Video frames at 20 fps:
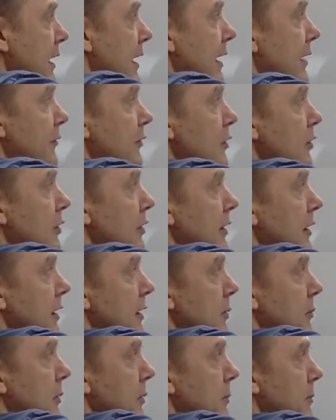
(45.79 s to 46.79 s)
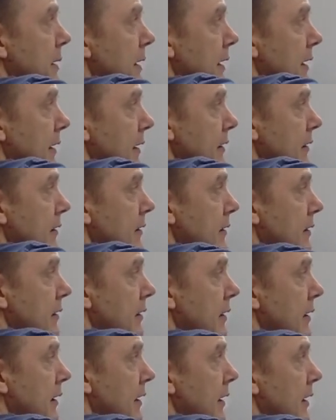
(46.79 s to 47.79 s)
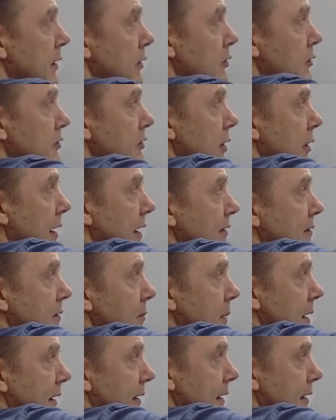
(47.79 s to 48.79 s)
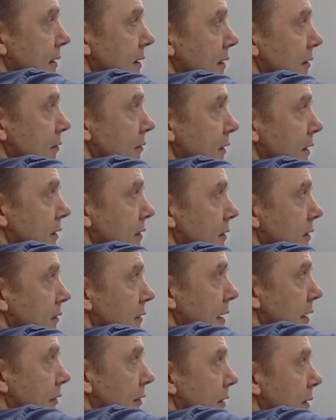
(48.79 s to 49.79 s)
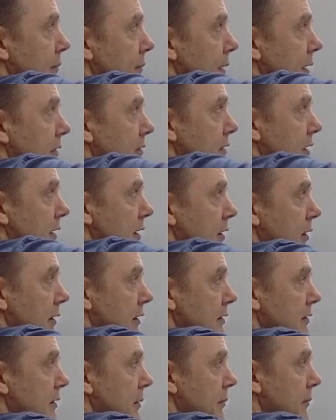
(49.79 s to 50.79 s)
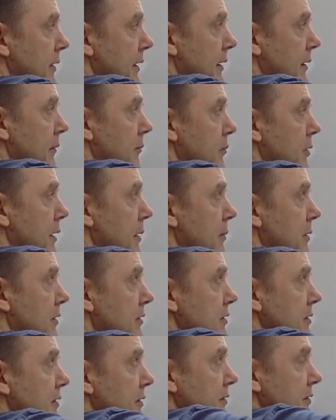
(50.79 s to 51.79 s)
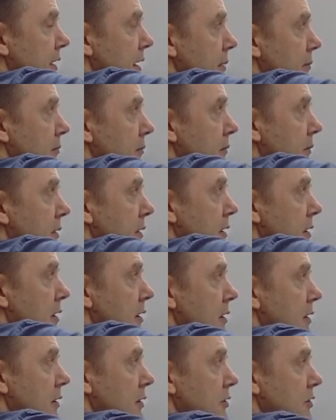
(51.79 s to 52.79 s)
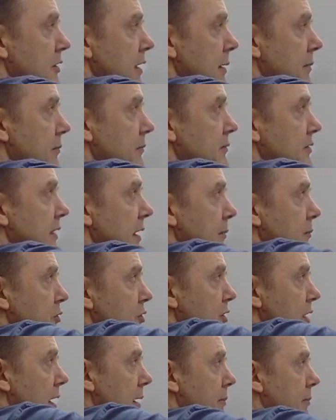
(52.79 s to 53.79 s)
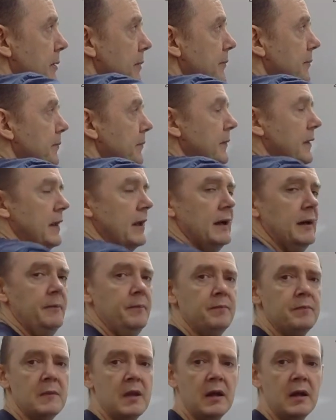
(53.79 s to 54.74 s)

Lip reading: And if you look at a human being, he also has a magnetic field around him, actually going something pretty much in the same shape. Yeah.